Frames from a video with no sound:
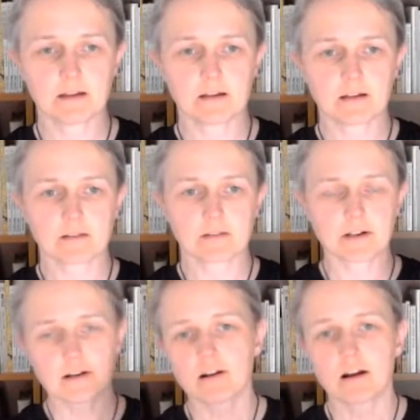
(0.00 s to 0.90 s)
There are
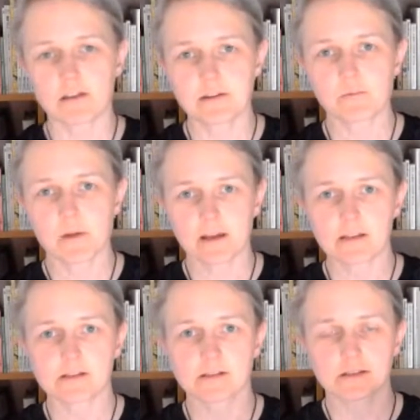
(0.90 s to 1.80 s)
other
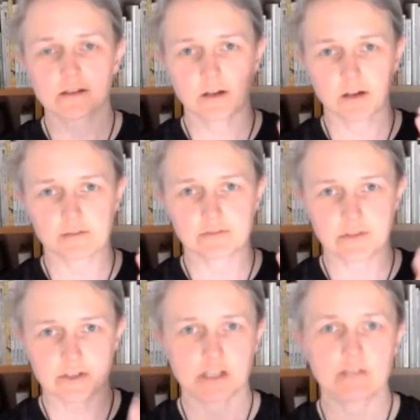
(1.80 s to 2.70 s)
ways of
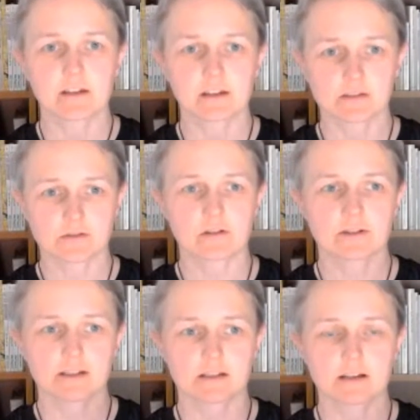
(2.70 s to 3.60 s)
achieving strong tenant
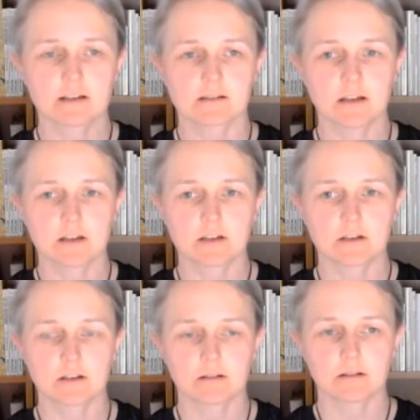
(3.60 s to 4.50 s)
isolation
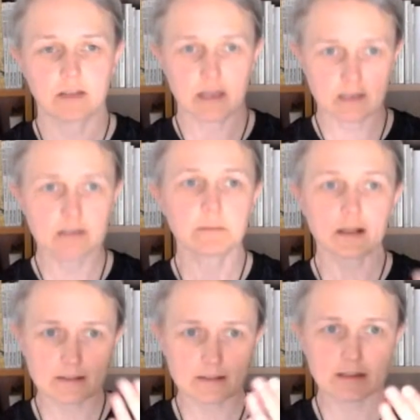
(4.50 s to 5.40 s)
in a
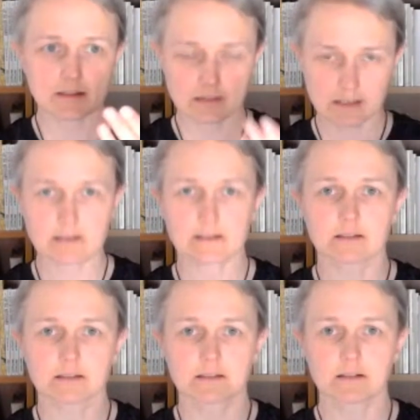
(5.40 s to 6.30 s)
multi-tenant
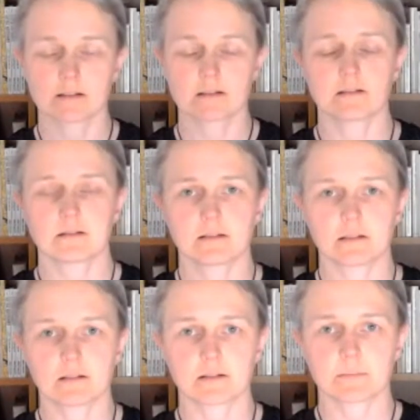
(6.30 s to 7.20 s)

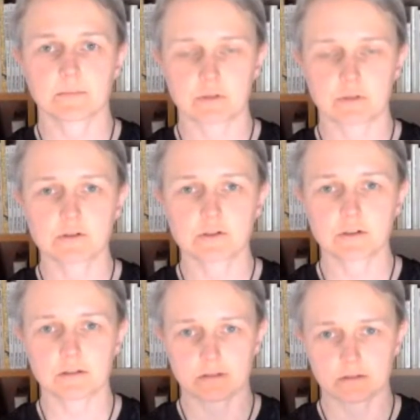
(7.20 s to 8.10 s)
solution
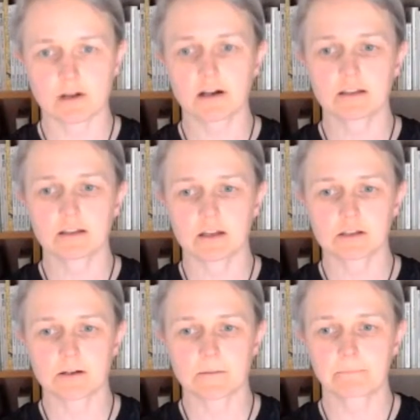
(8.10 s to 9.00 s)
or architecture.
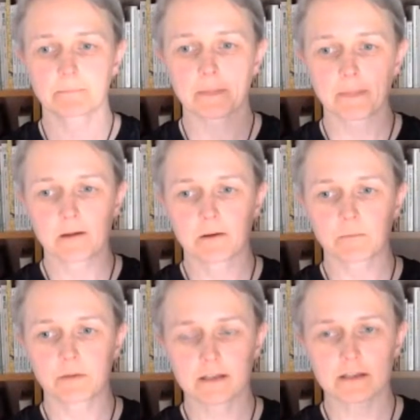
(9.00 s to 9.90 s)
We
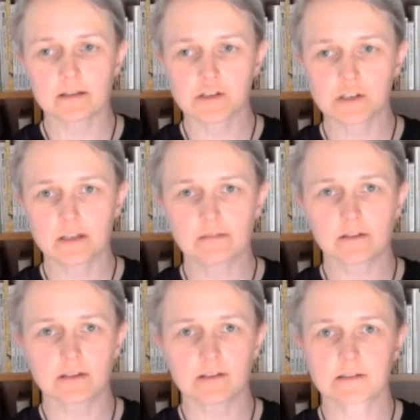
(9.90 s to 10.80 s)
can achieve
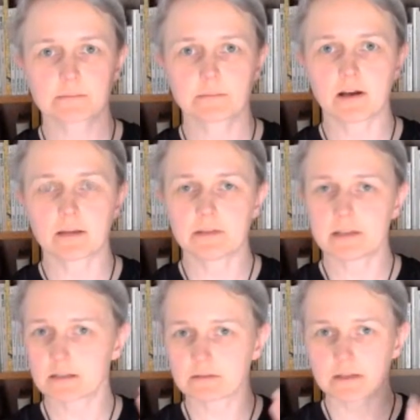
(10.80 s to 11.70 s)
this by being
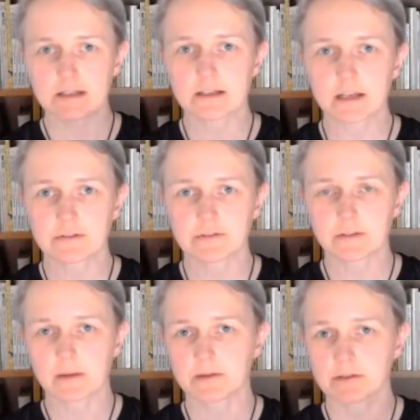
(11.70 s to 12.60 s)
really careful about
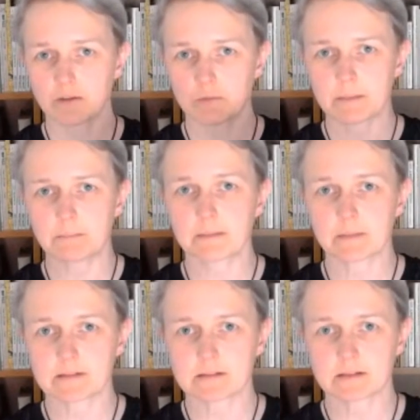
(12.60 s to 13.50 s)
how we implement